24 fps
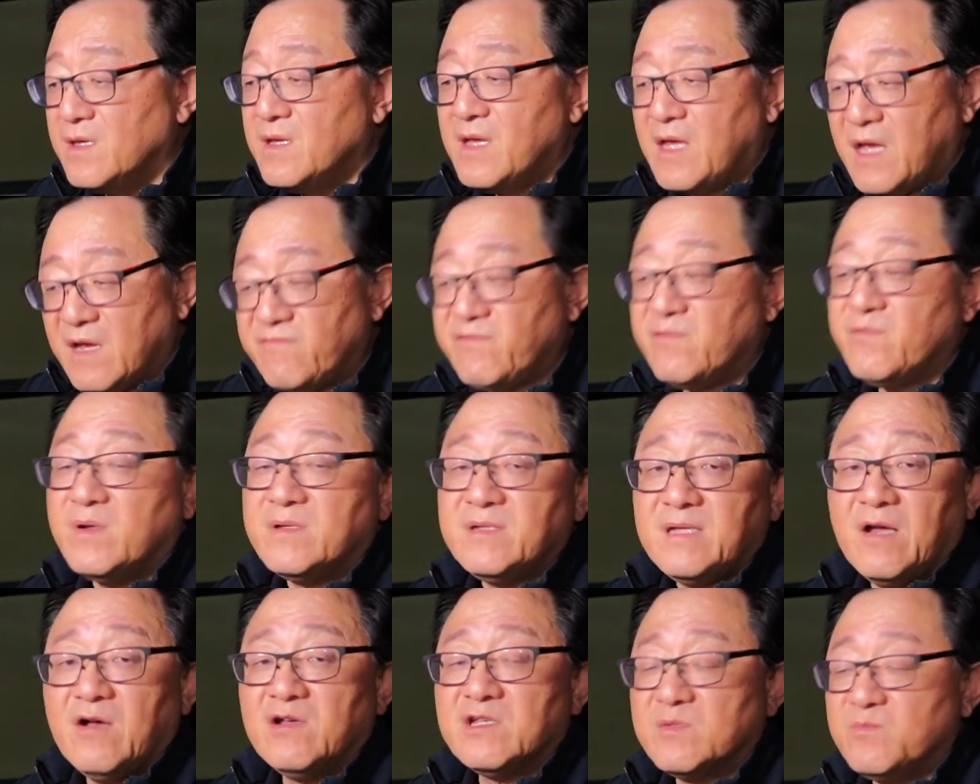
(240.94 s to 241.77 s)
Everyone
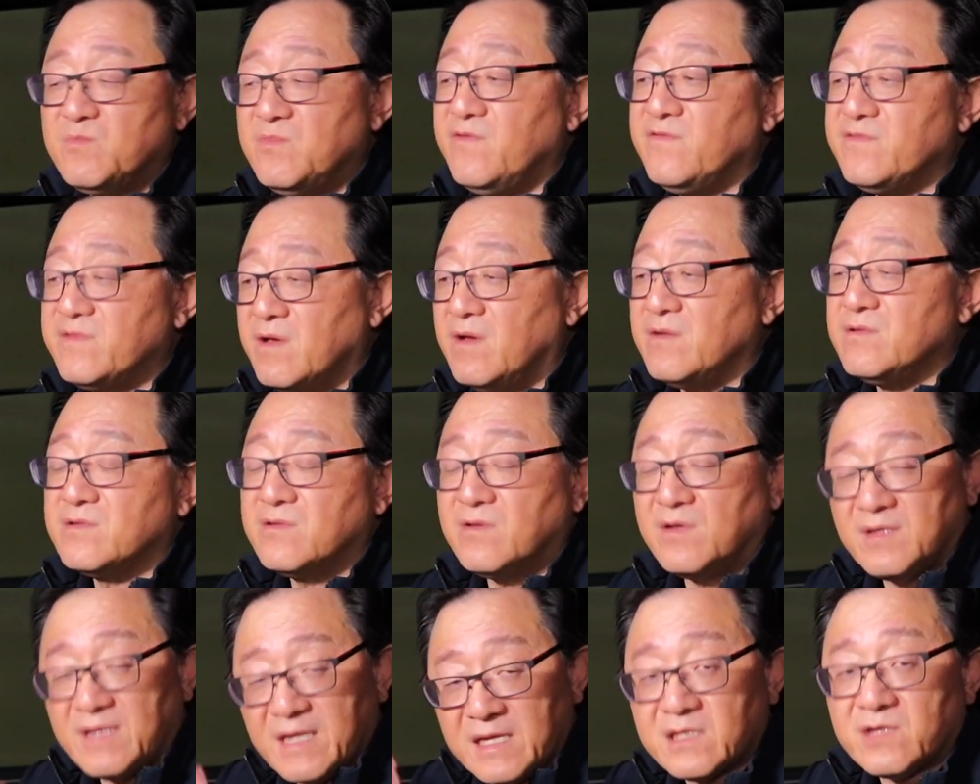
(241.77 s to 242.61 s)
else moved on to
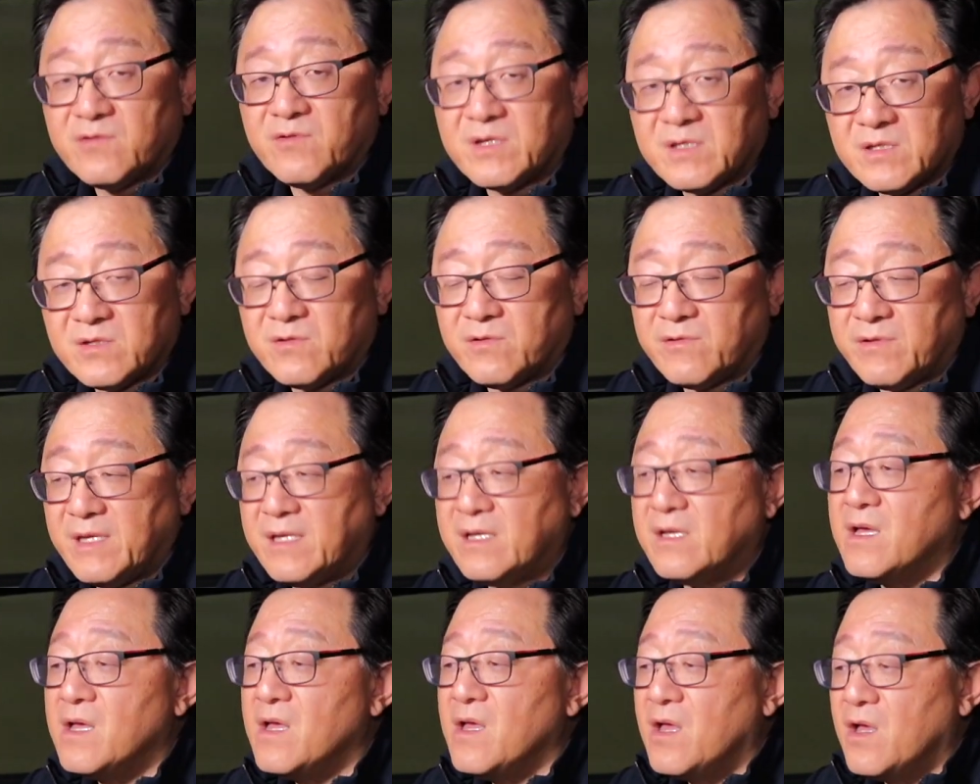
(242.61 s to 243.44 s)
electric
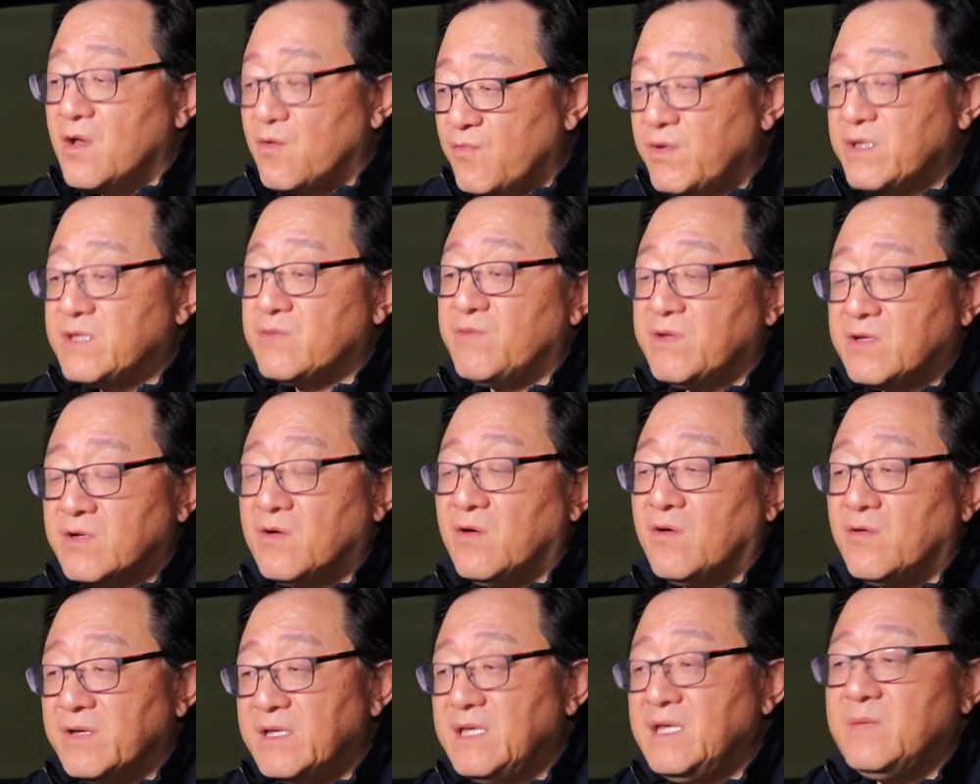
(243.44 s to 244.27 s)
steering, which we
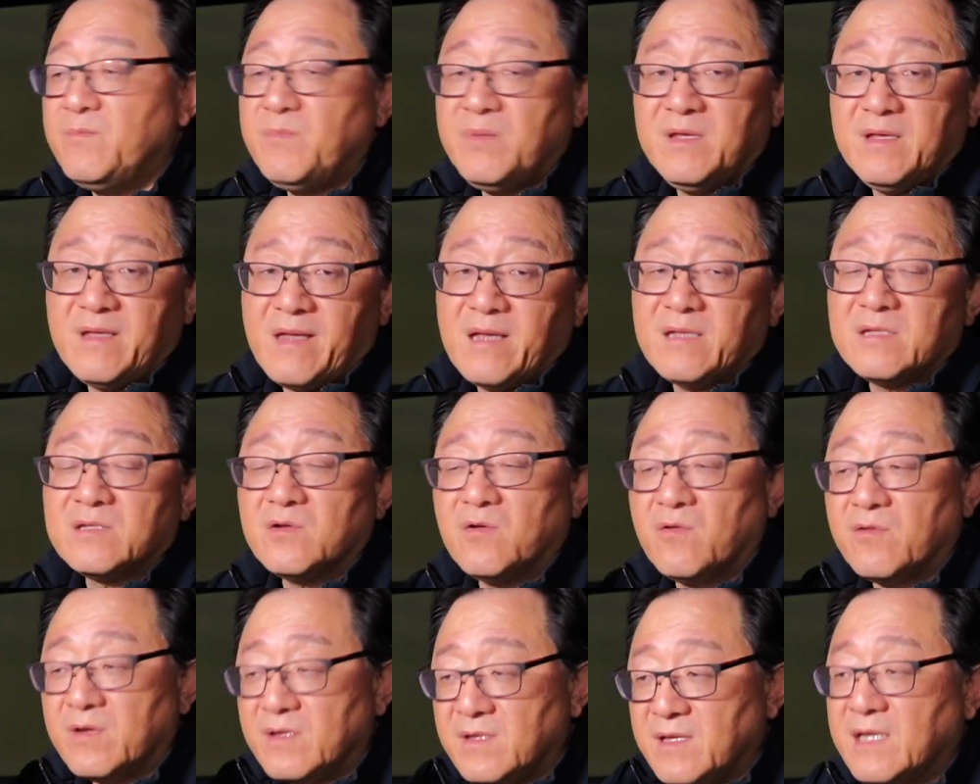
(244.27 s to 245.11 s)
call EPS
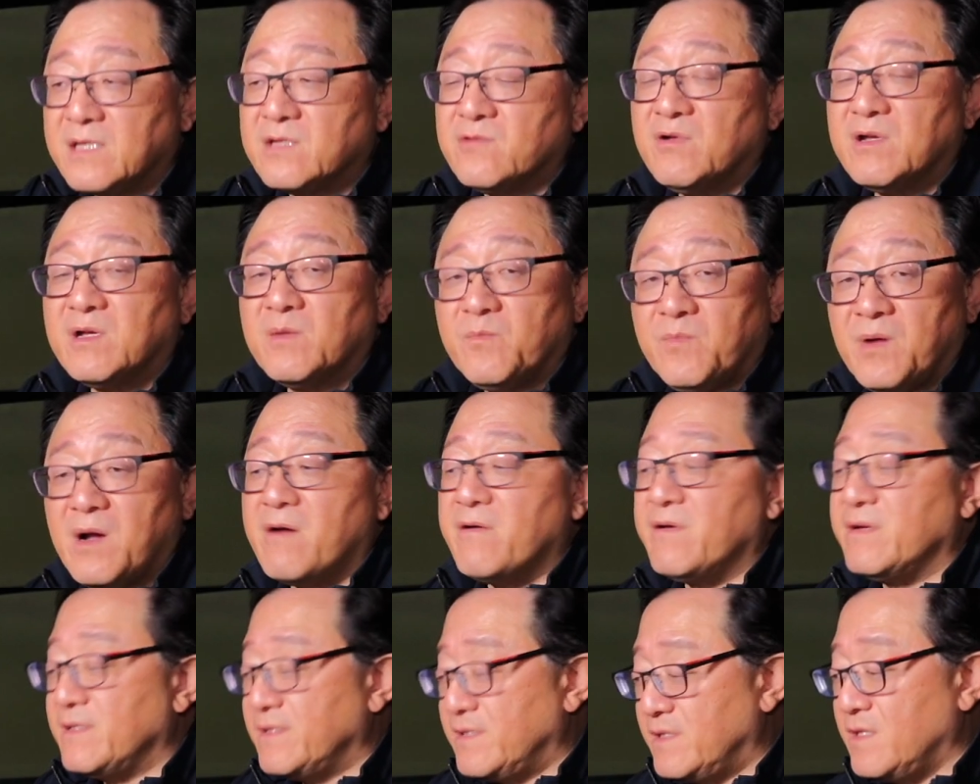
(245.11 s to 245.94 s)
or electric
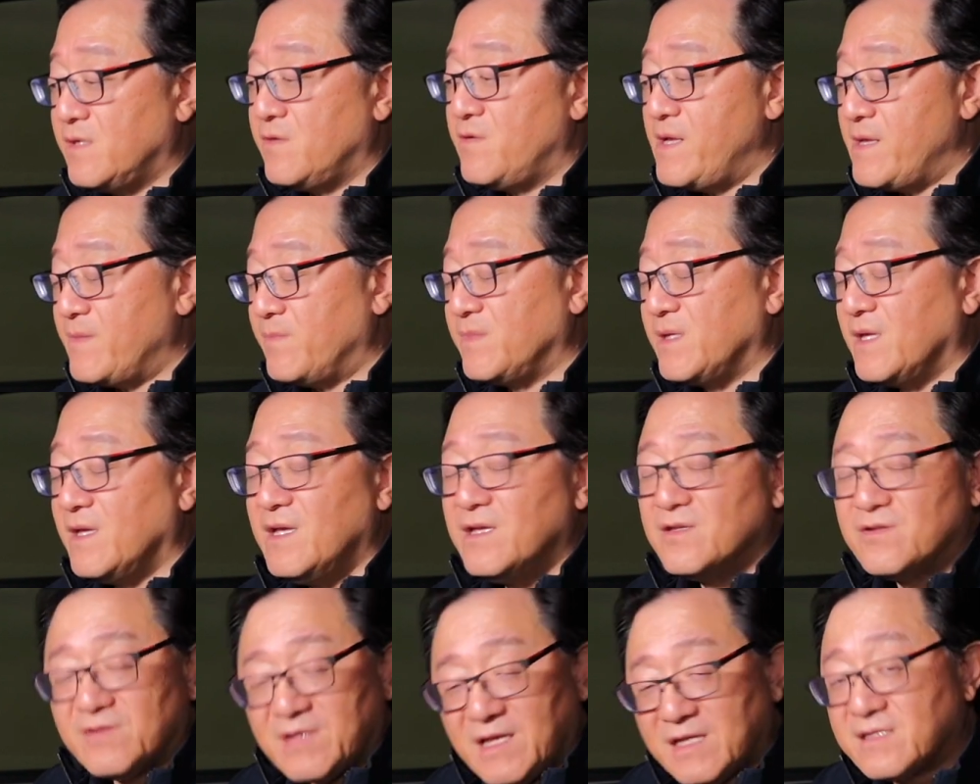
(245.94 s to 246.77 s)
power steering.
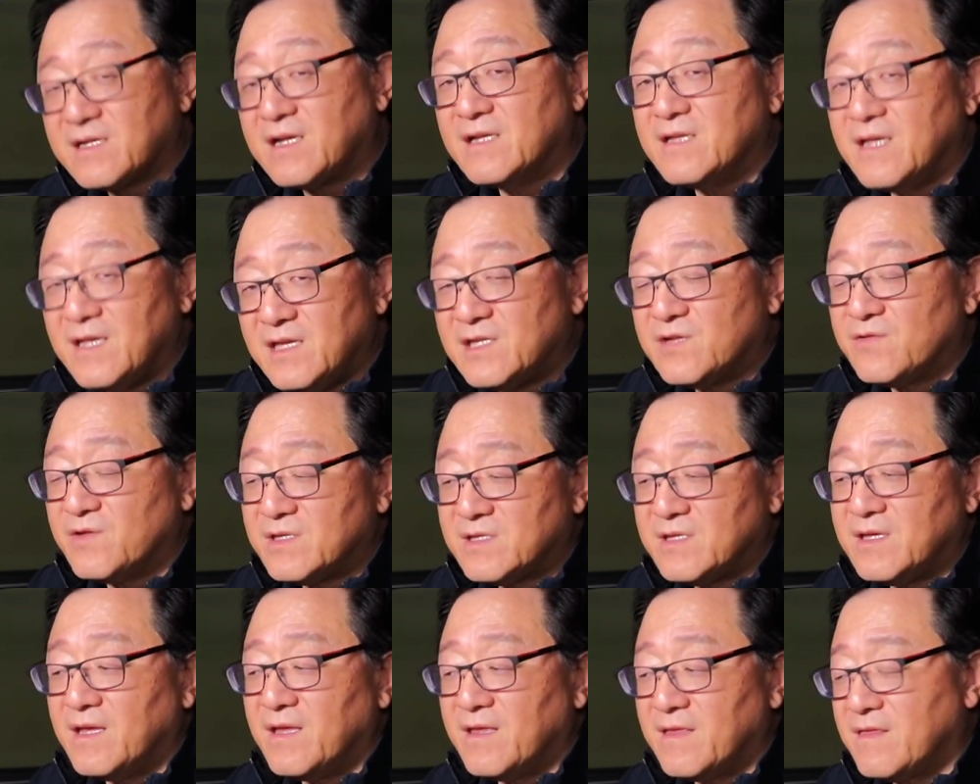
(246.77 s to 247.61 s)
So that's kind of
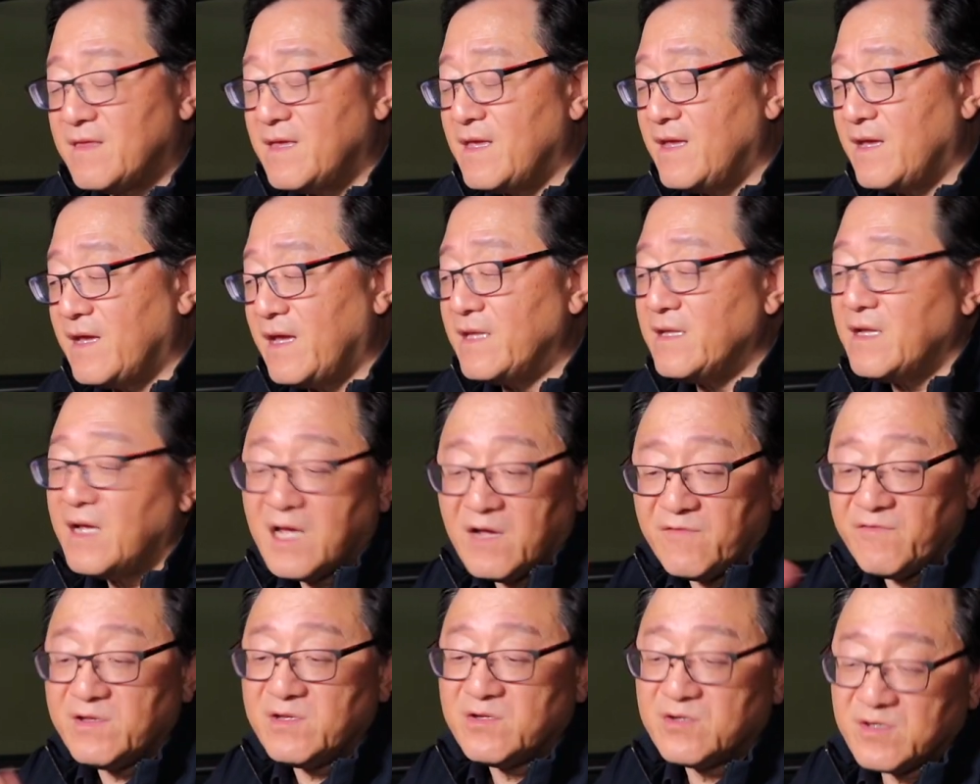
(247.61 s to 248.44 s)
interesting thing. And I
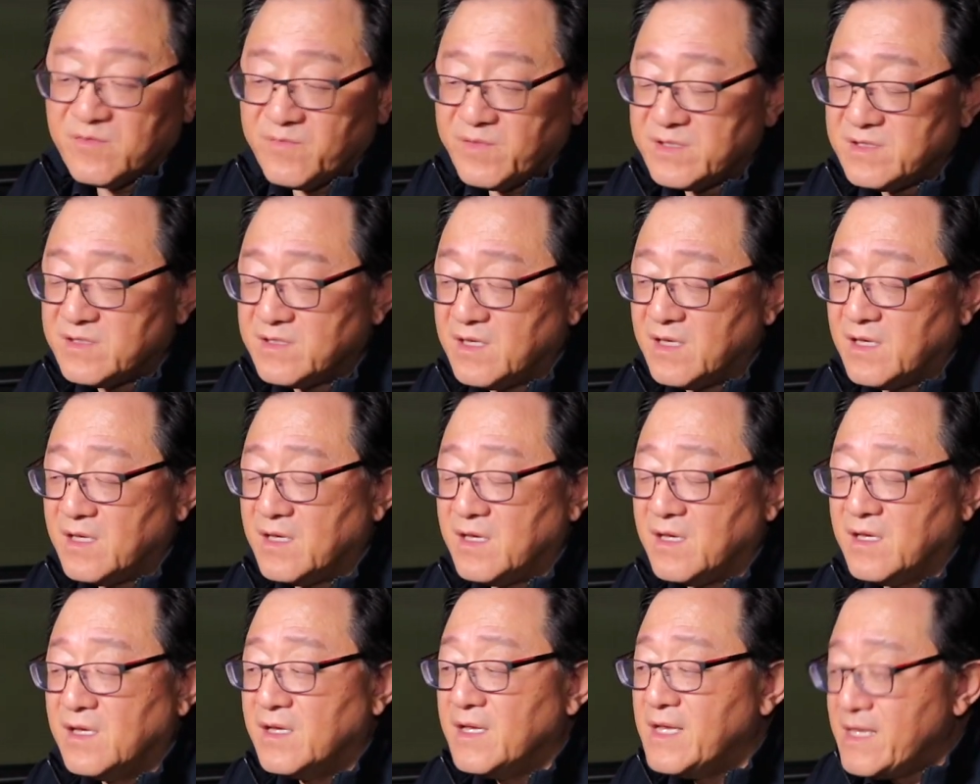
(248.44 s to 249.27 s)
haven't driven
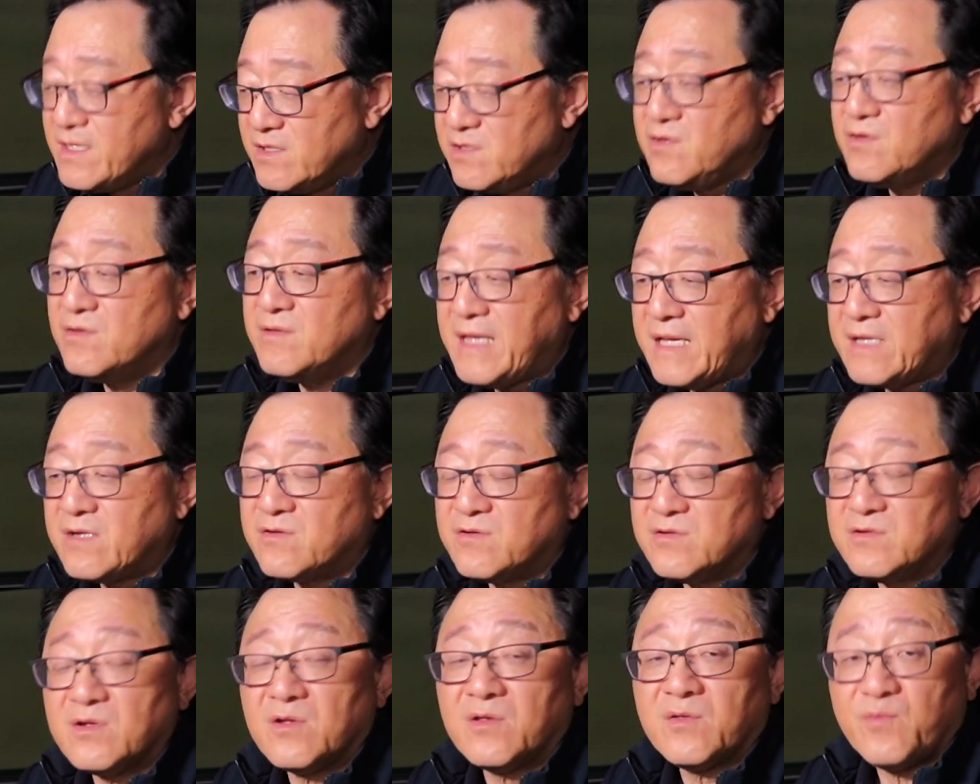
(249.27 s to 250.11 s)
the new Land
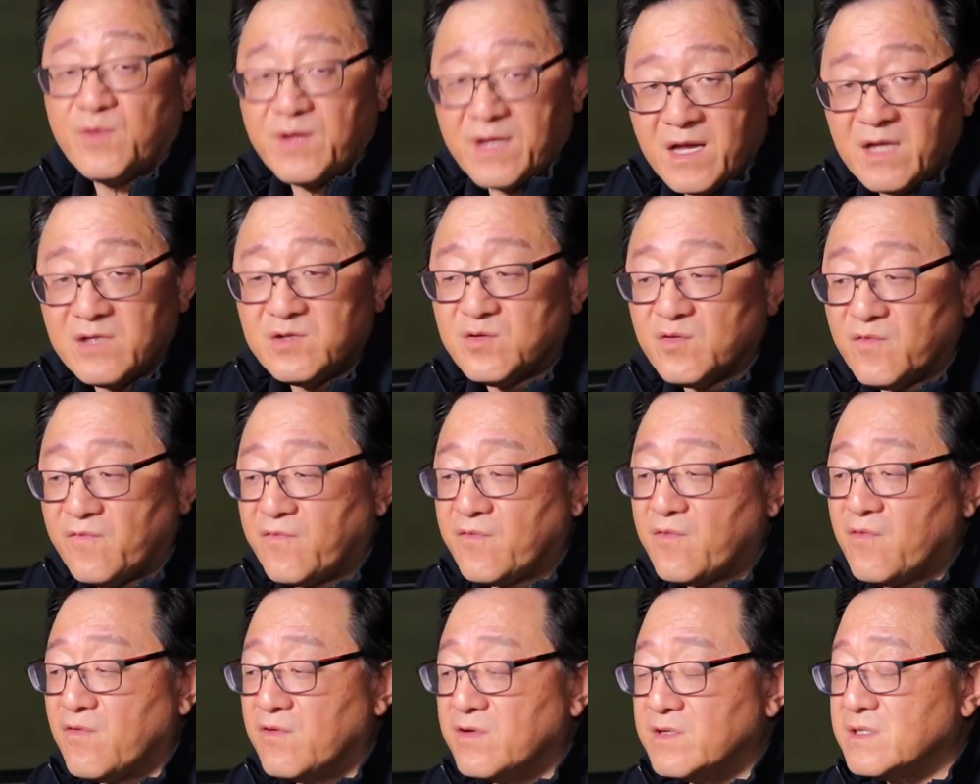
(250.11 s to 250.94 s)
Cruiser 300, of
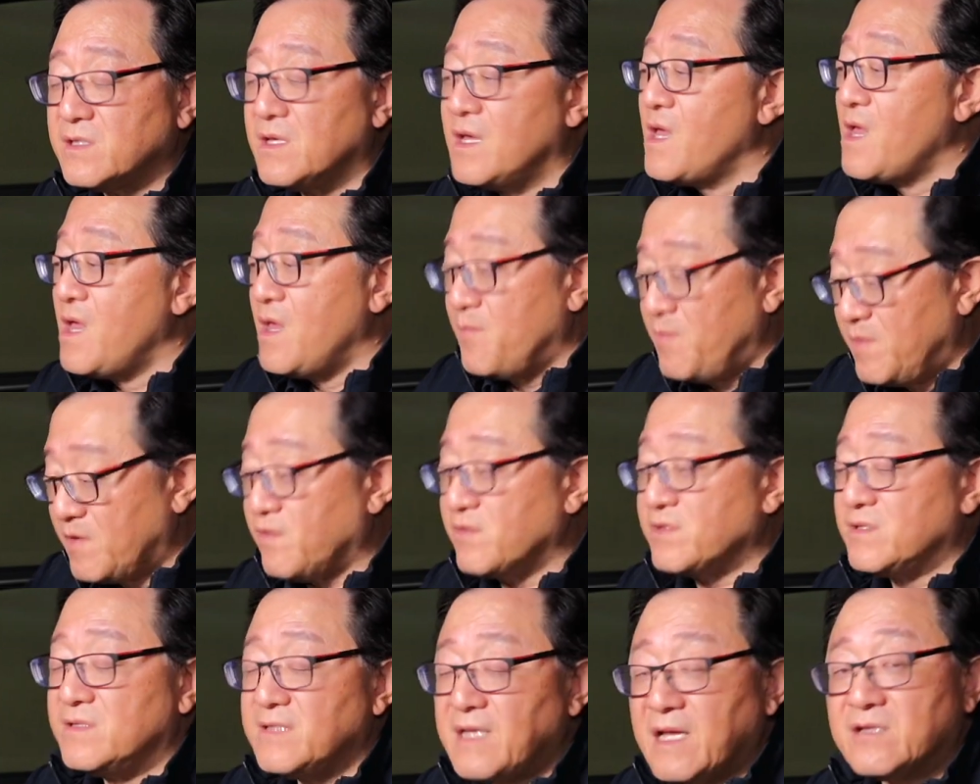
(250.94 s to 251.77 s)
course,
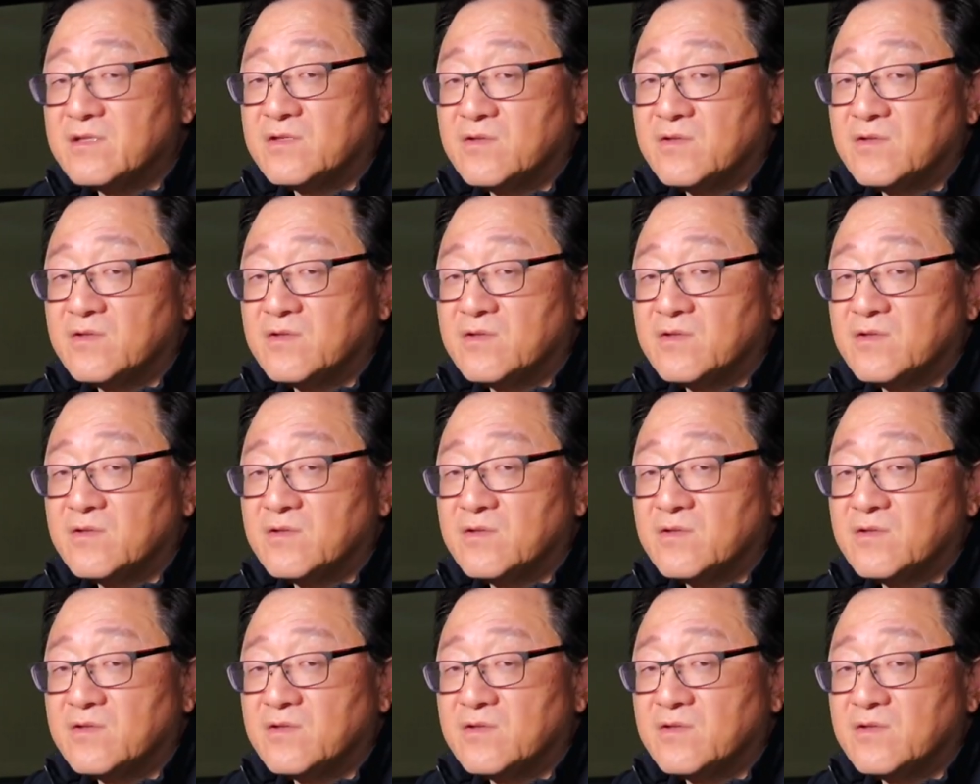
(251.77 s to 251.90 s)
because it's not